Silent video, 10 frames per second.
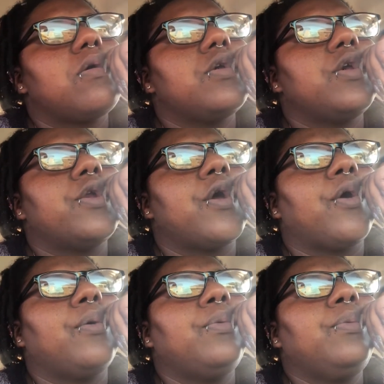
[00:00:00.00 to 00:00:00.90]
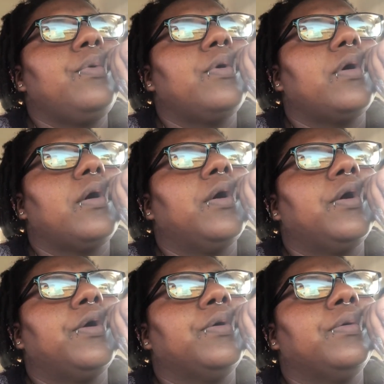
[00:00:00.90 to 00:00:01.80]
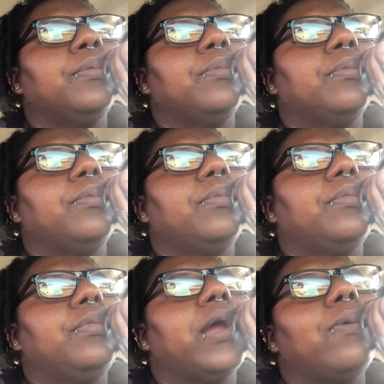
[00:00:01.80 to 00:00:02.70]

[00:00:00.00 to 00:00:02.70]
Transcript: you know. Now